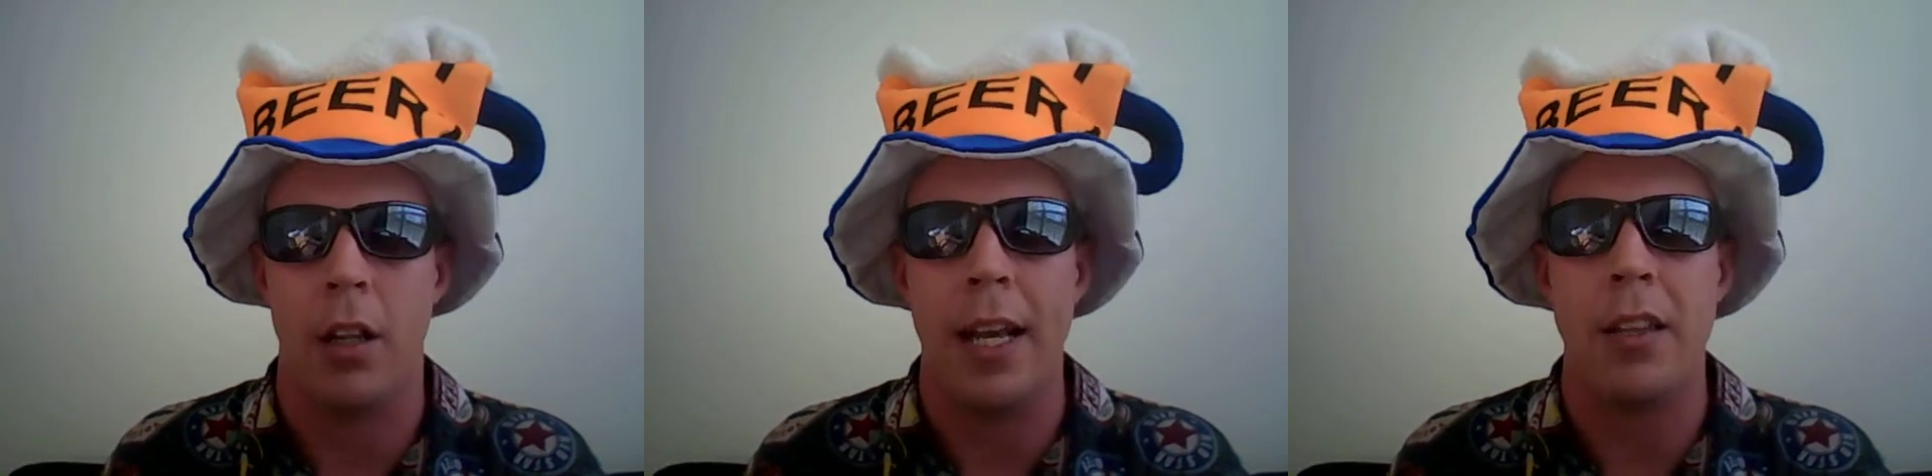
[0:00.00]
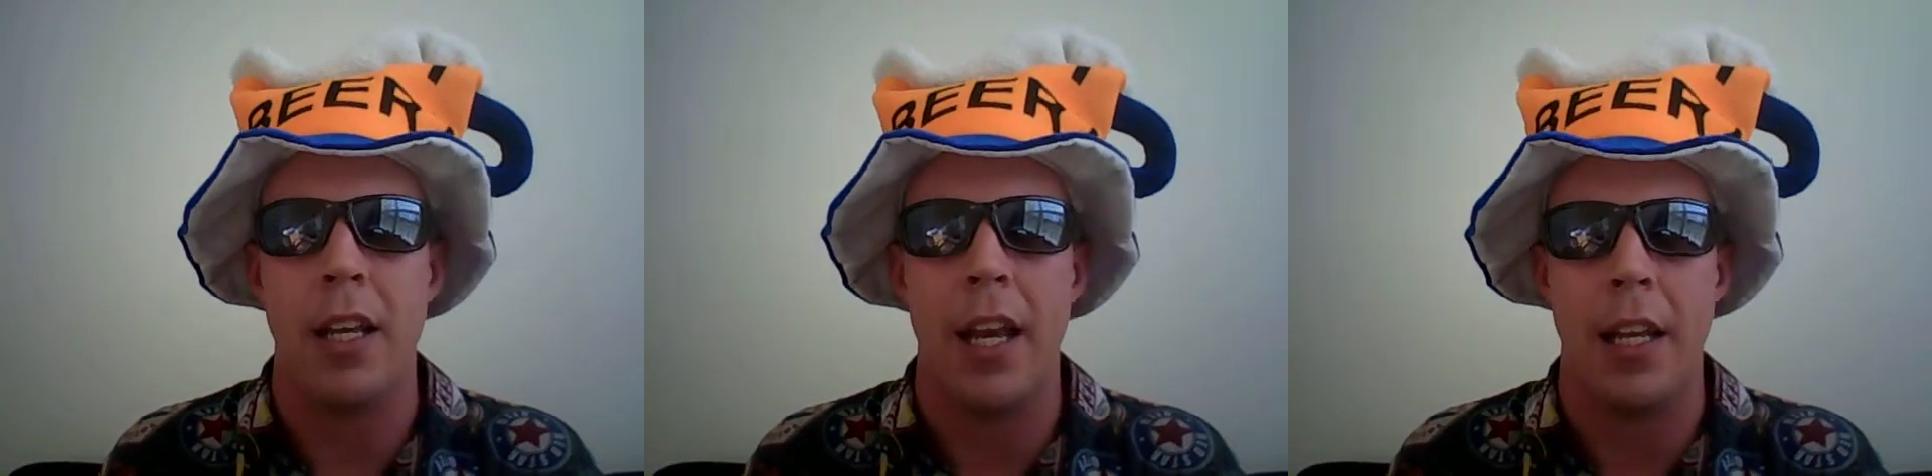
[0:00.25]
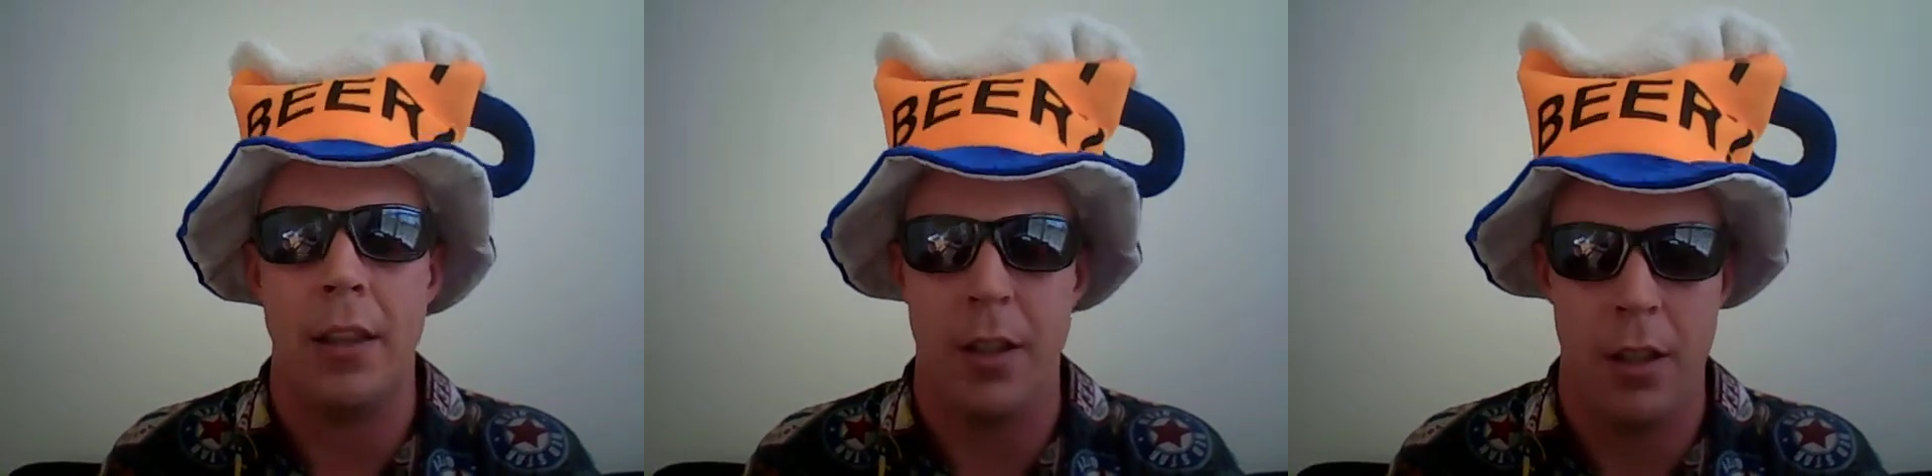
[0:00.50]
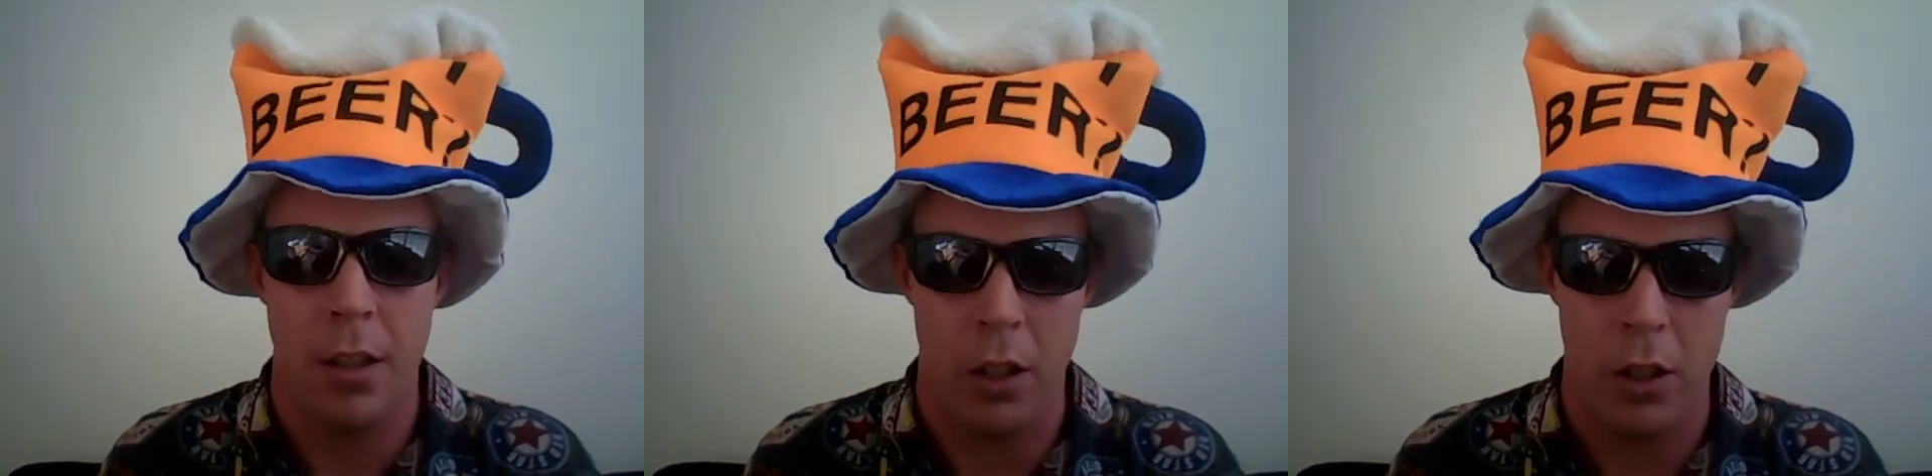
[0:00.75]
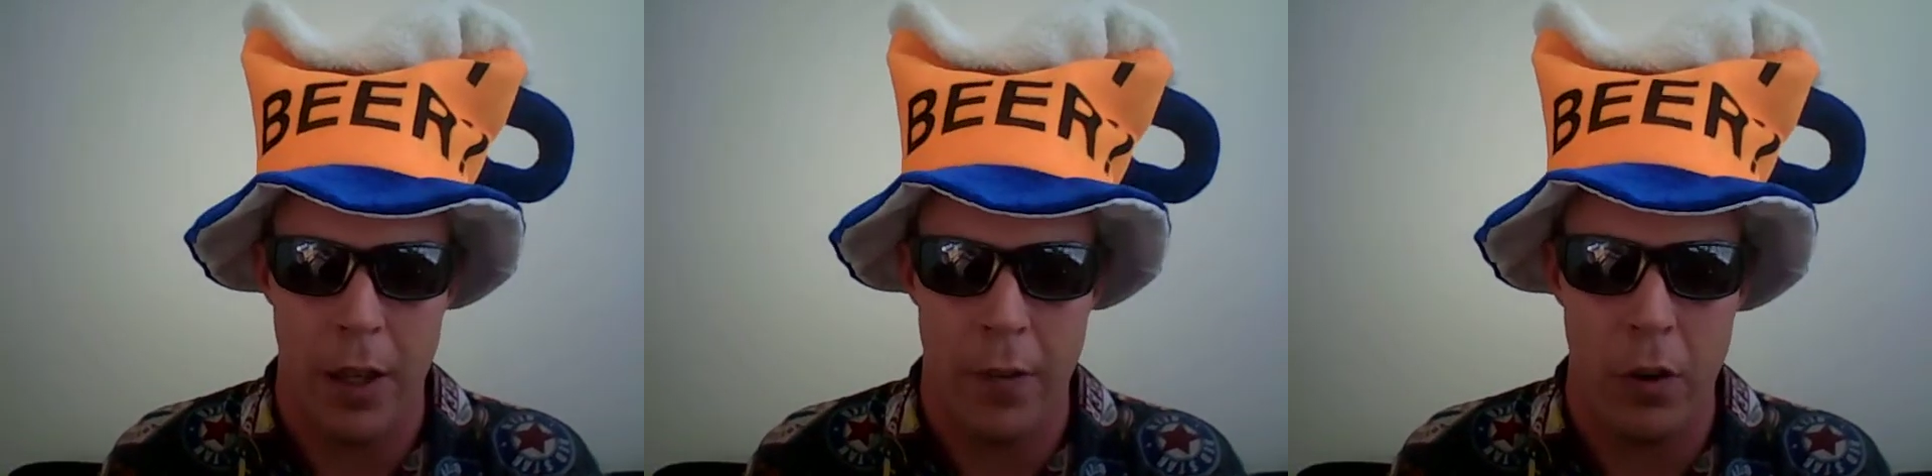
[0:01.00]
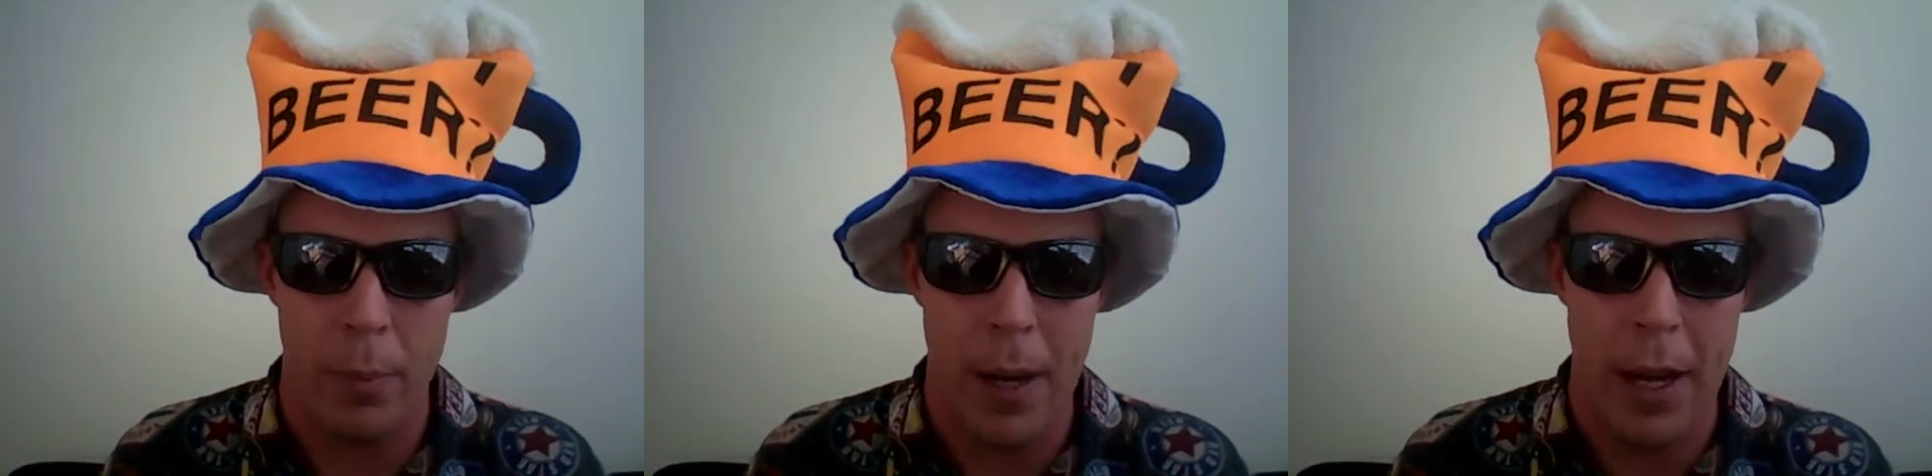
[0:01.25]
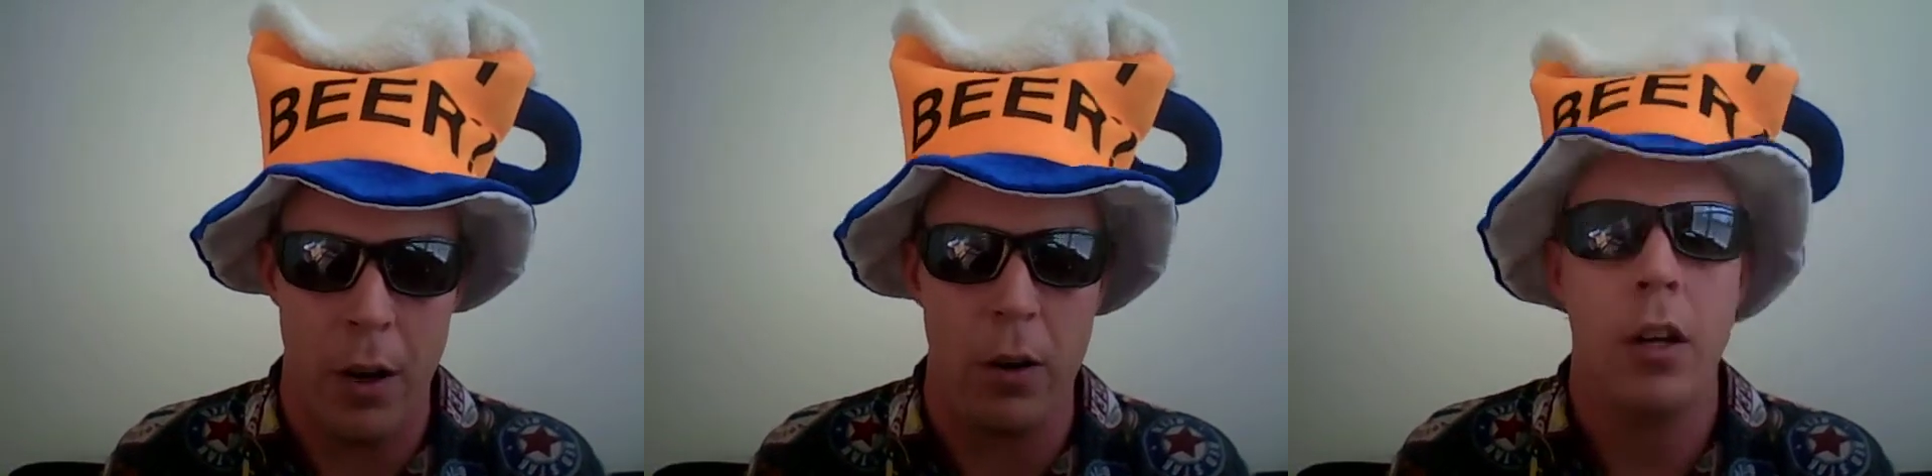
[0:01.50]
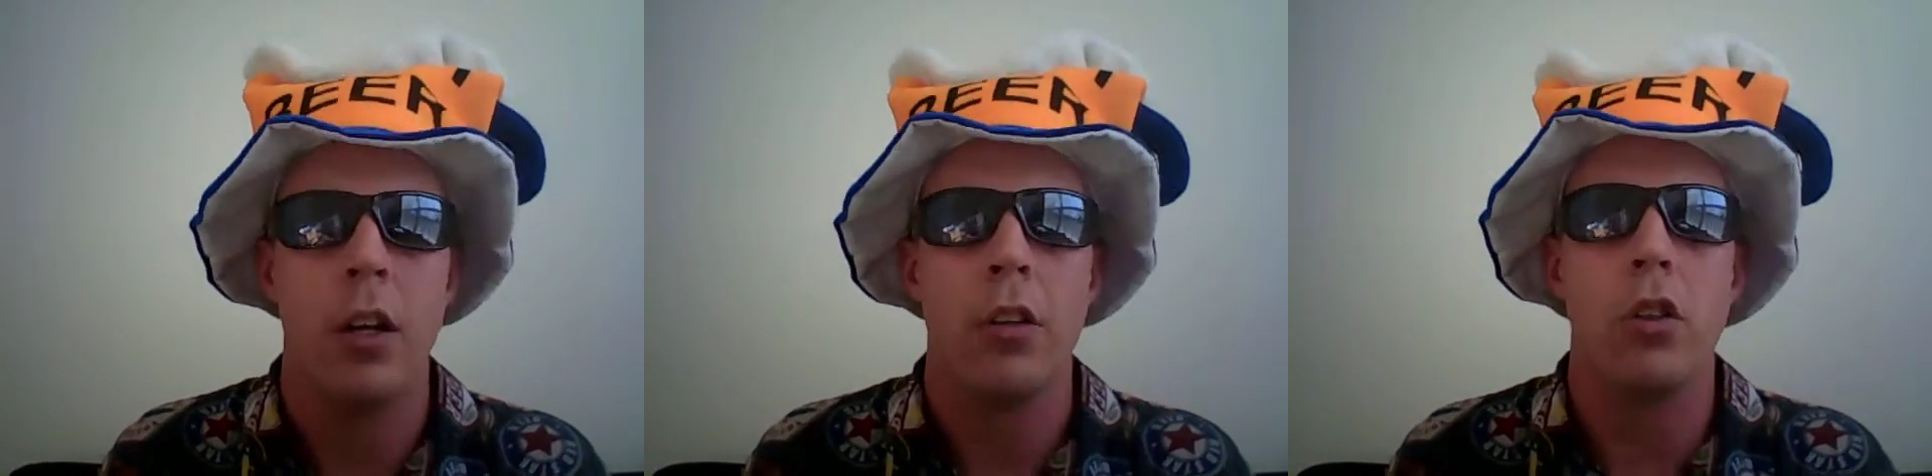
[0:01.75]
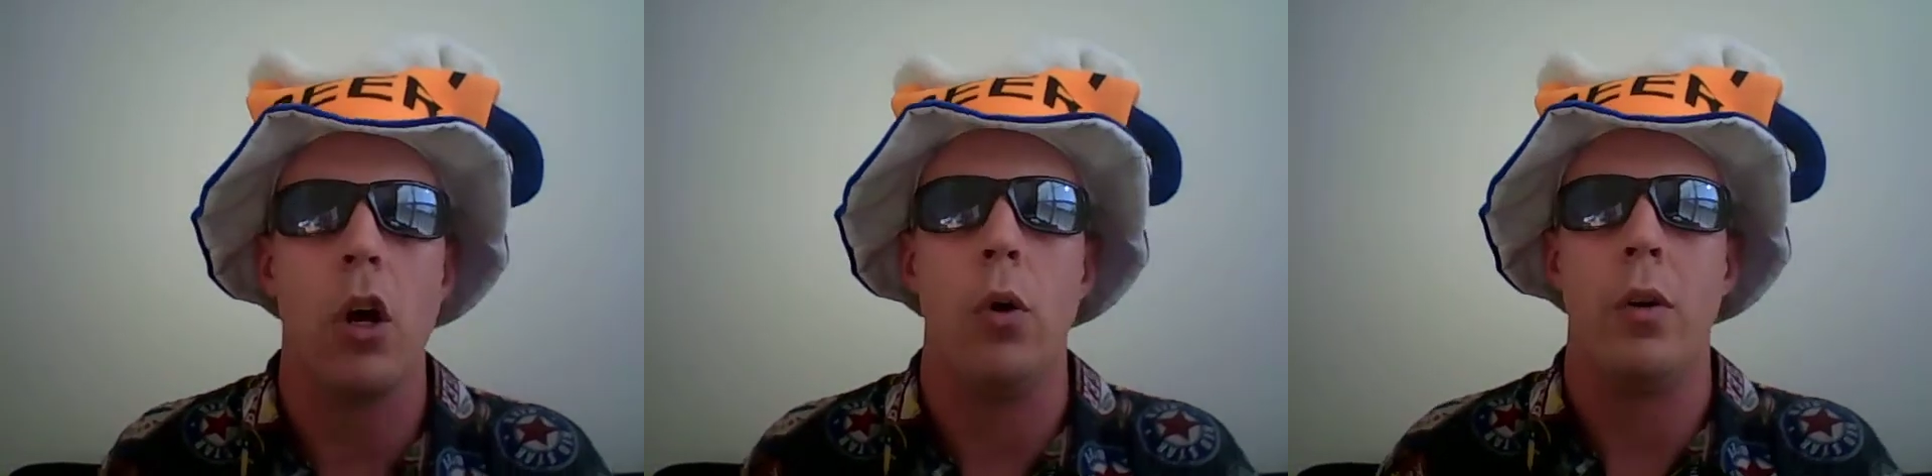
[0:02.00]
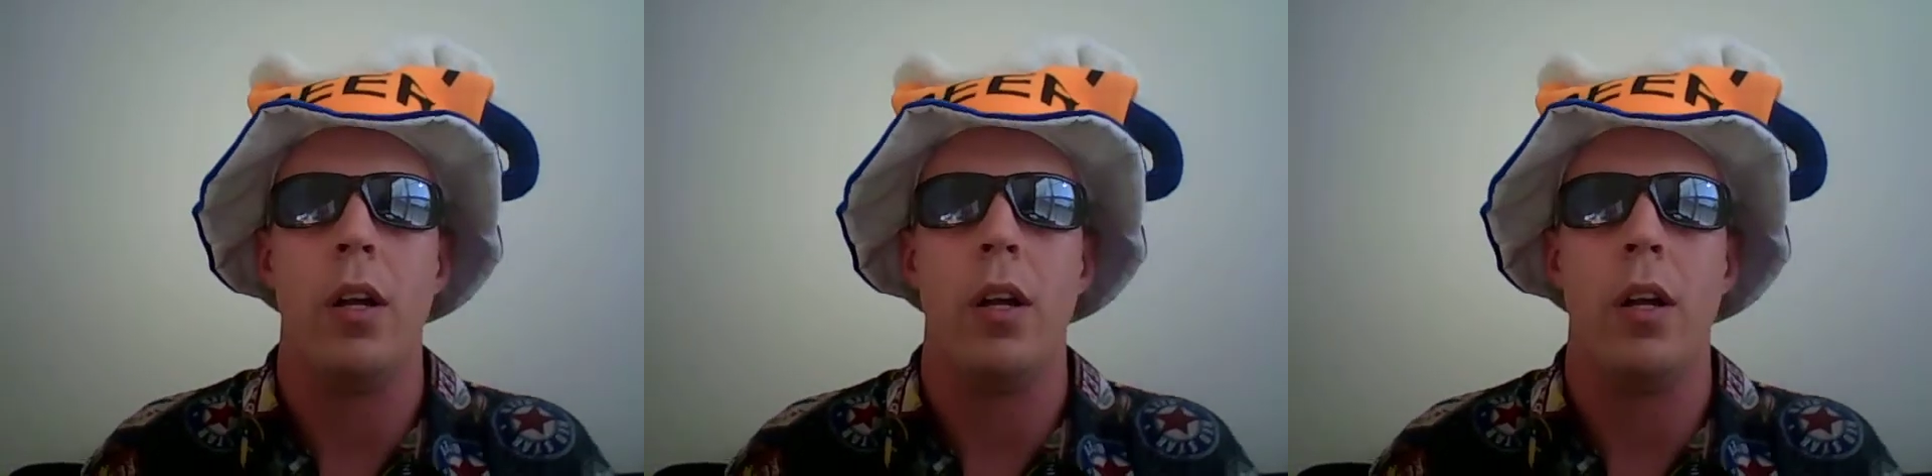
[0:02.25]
to collect and deliver mail.